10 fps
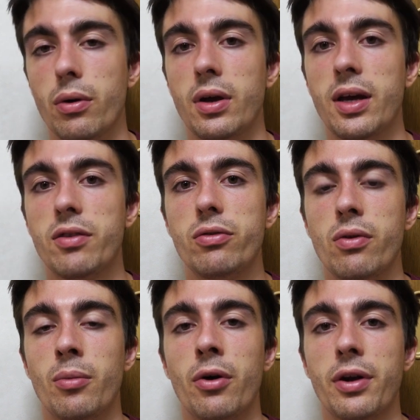get to
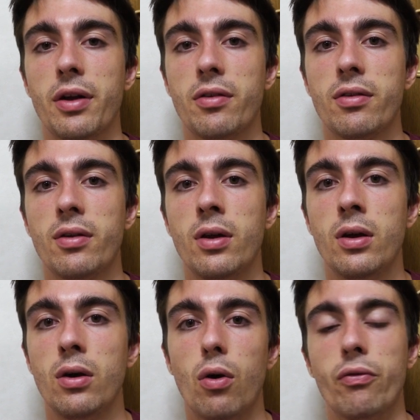the markets
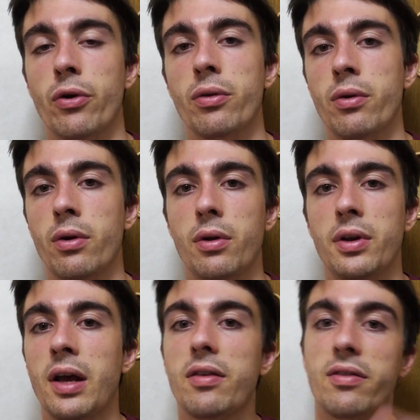over the
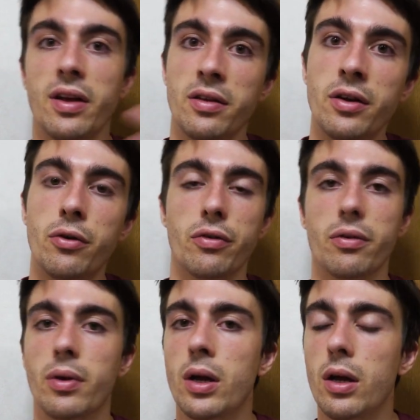next 10
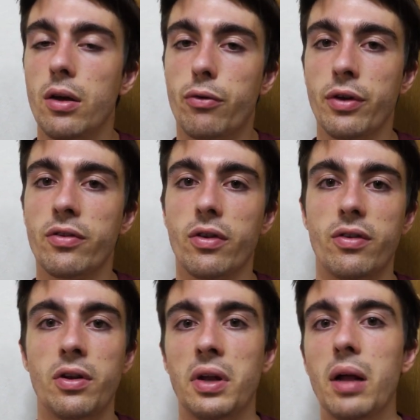years? For instance,
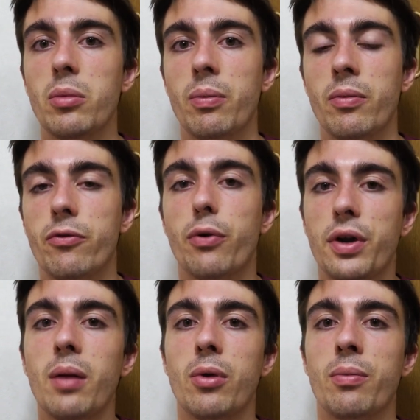for
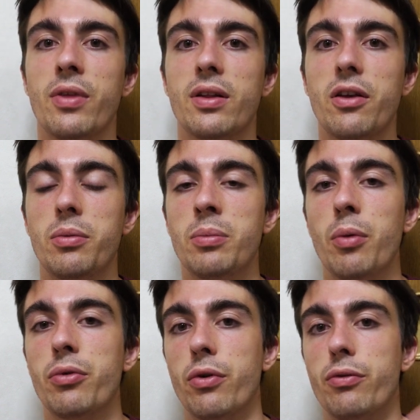an album that has been
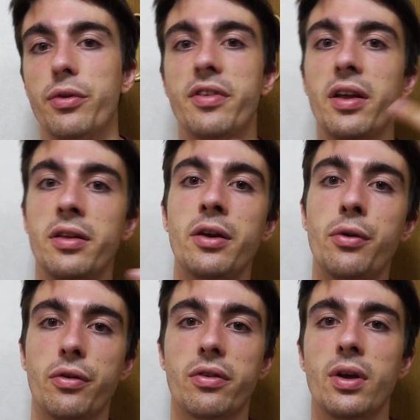popular for 10
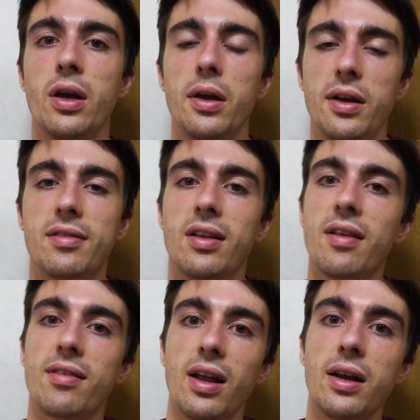years, it's
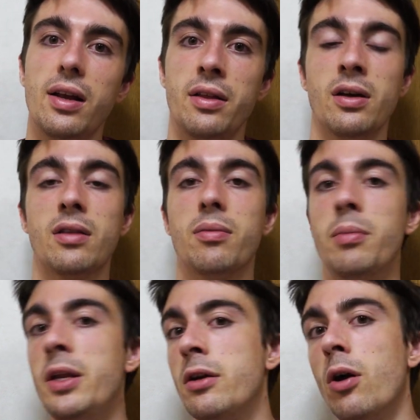less likely that
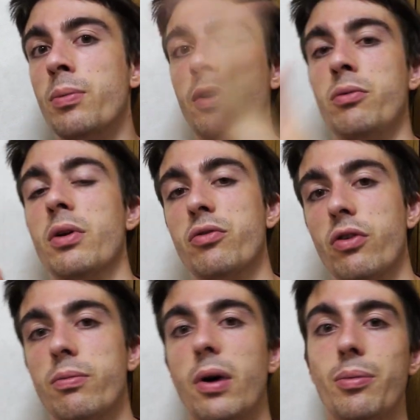many copies will
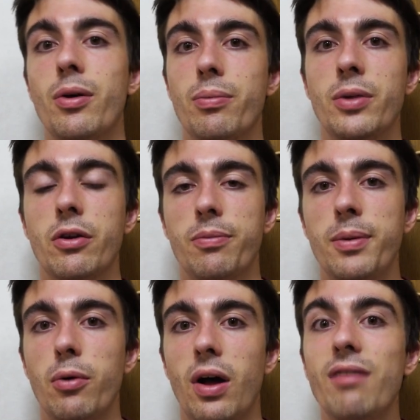just pop up because
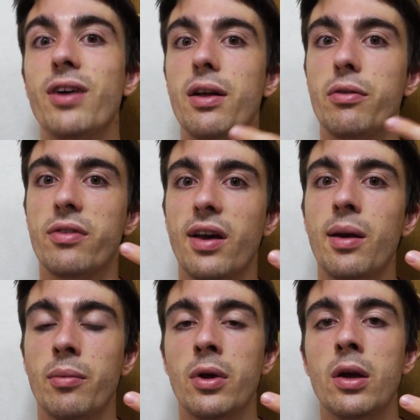people have had the
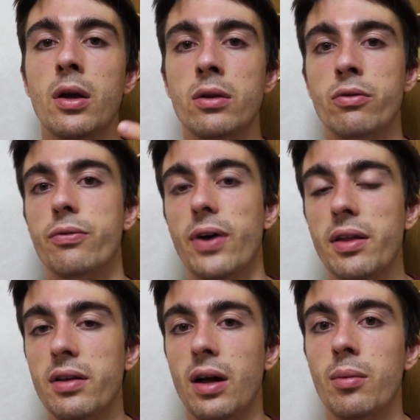time to
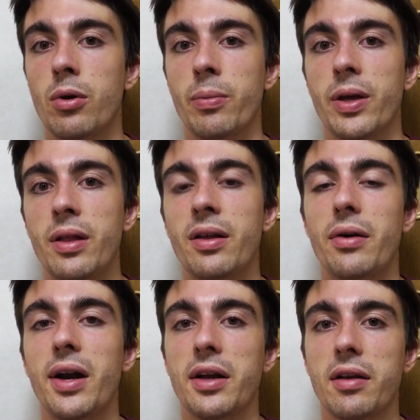find the album in
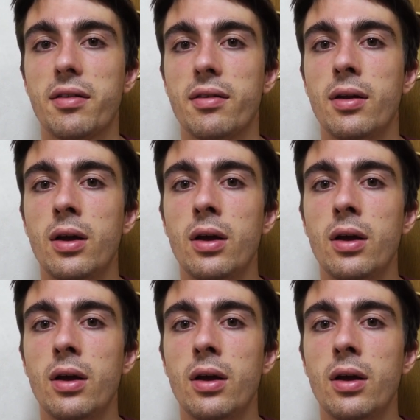their attics.